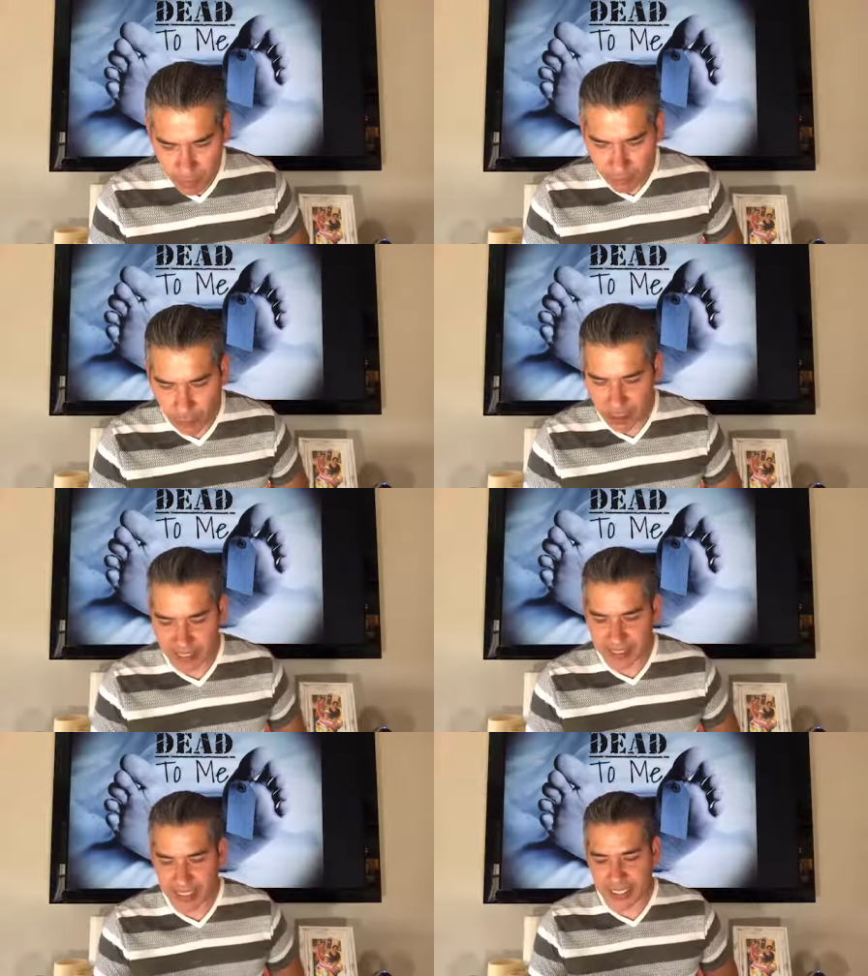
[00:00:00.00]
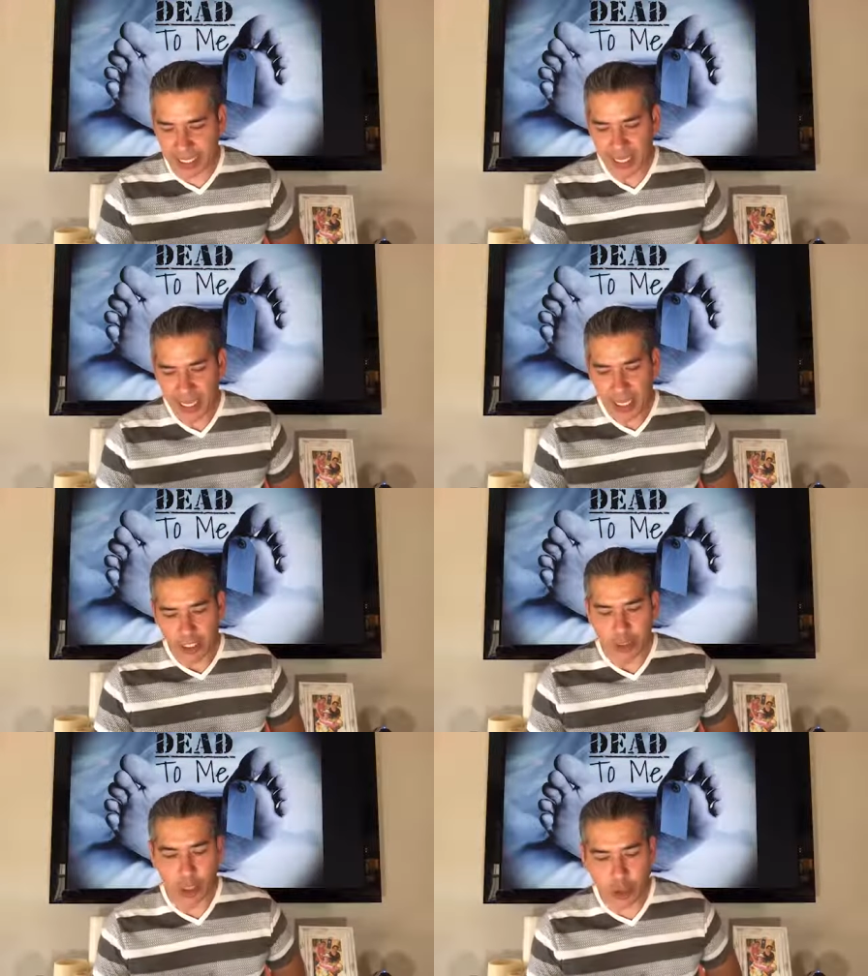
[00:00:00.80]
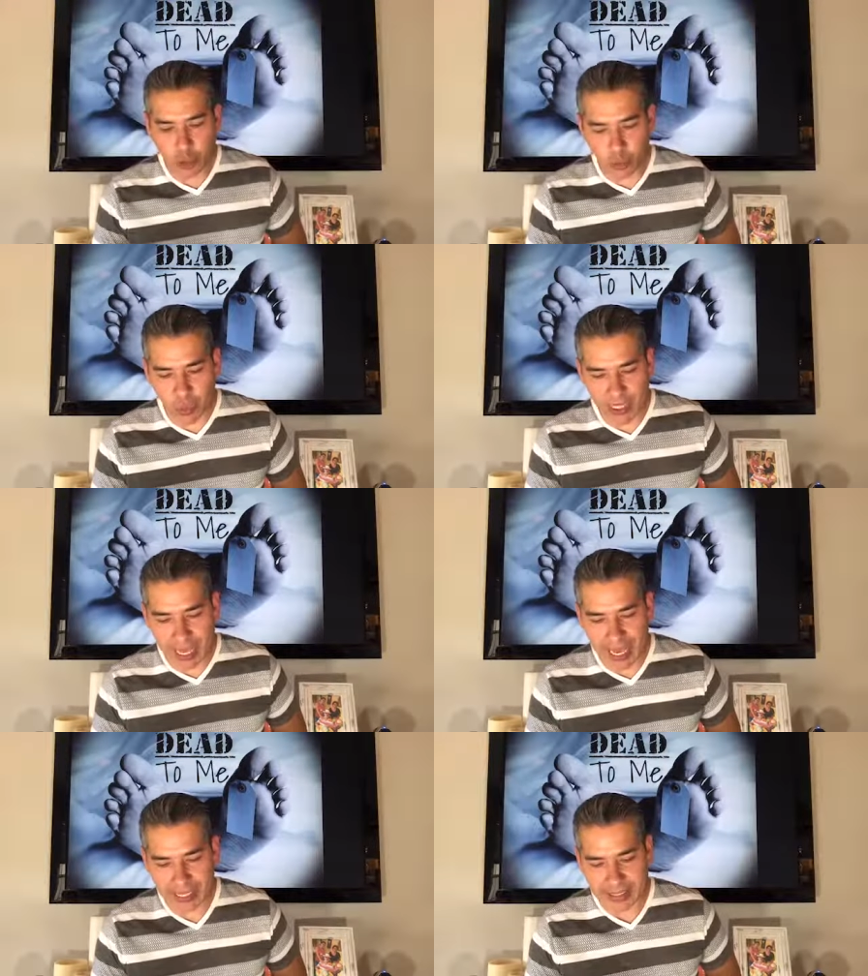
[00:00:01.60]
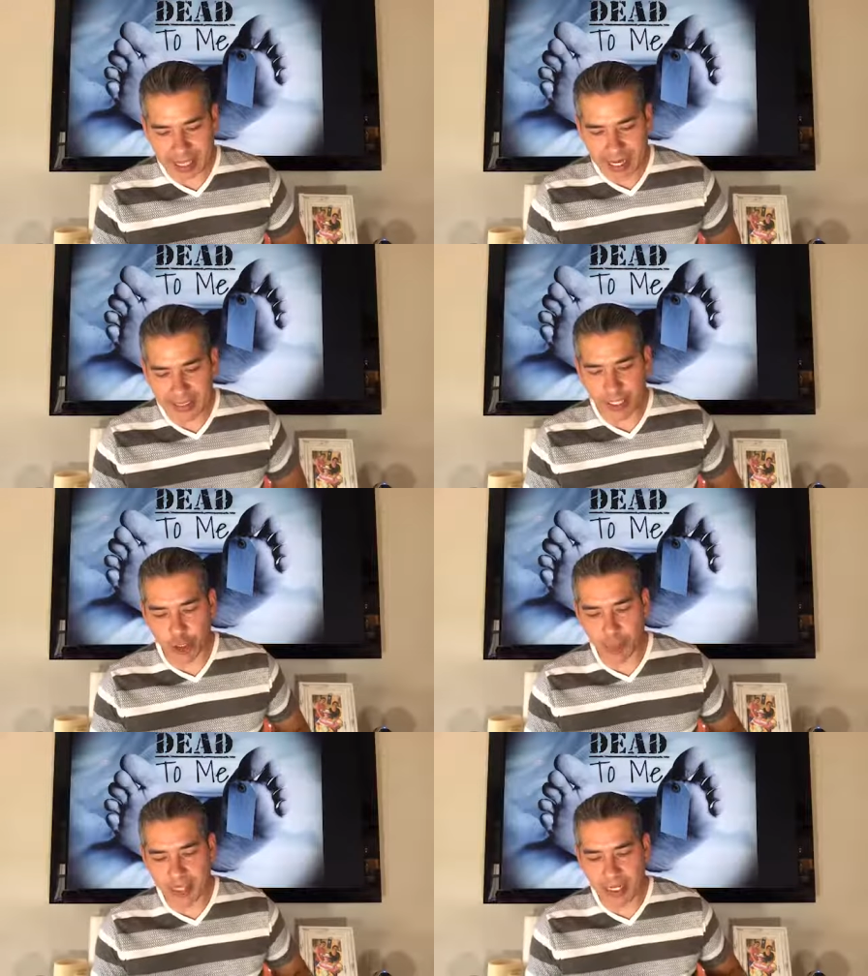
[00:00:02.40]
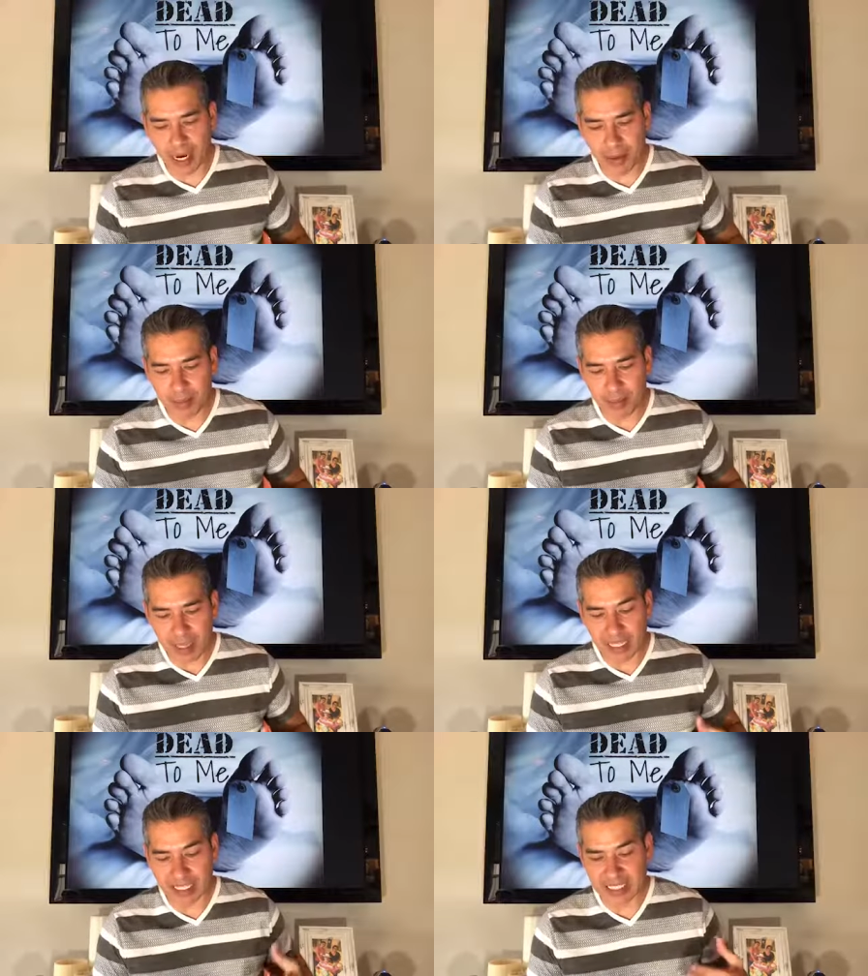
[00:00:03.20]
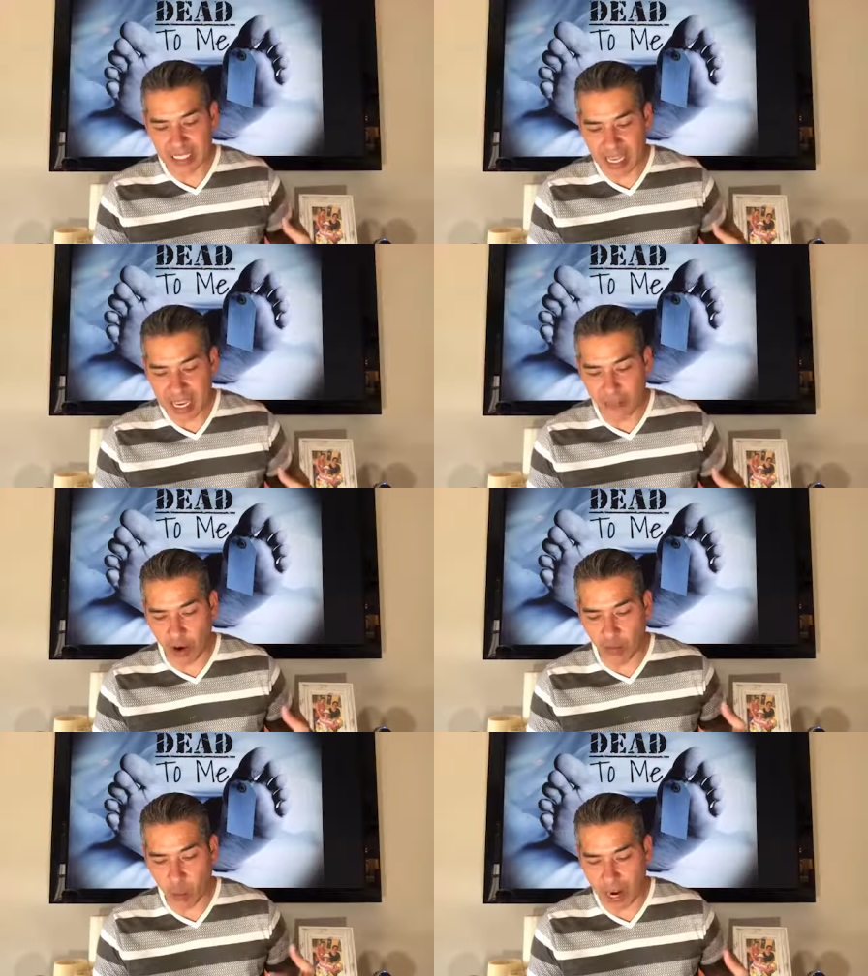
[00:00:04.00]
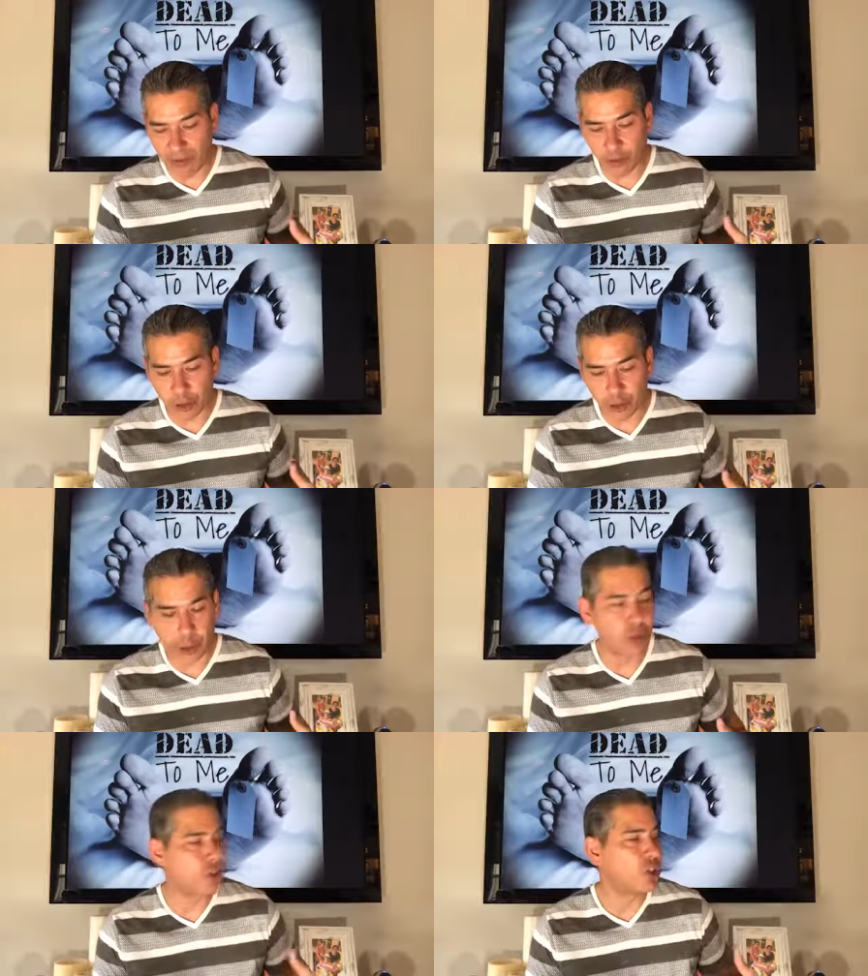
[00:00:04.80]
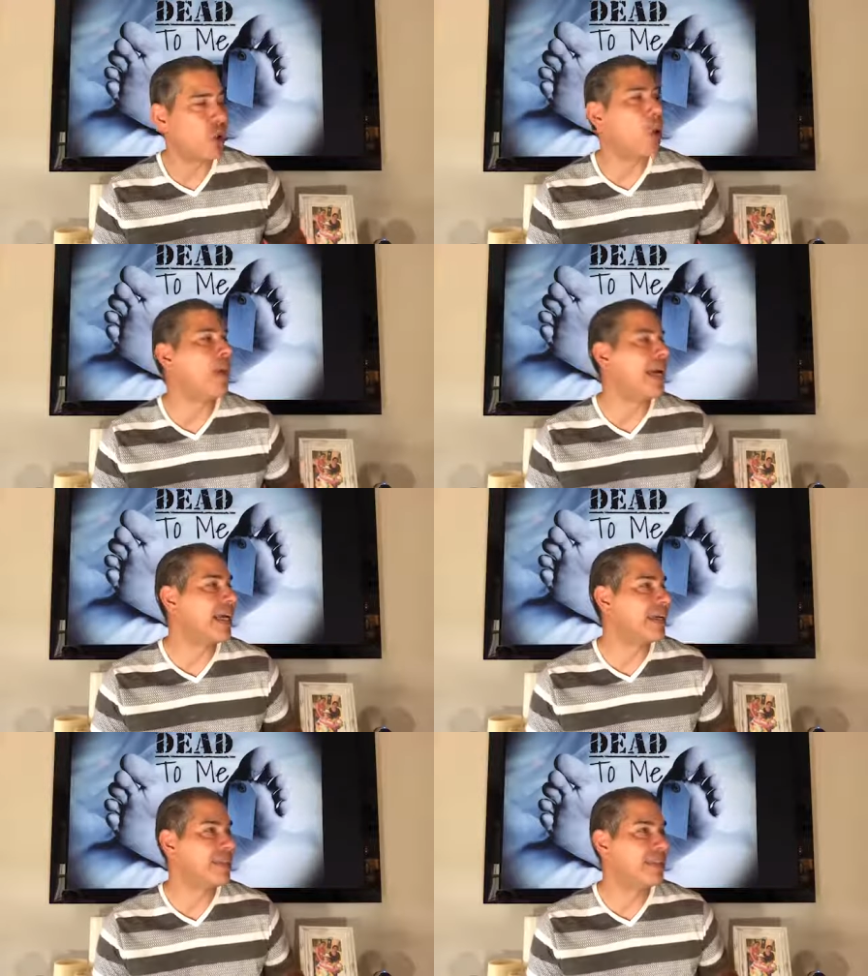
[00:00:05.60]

Verse 16. Don't you realize that you become the slave of whatever you choose to obey?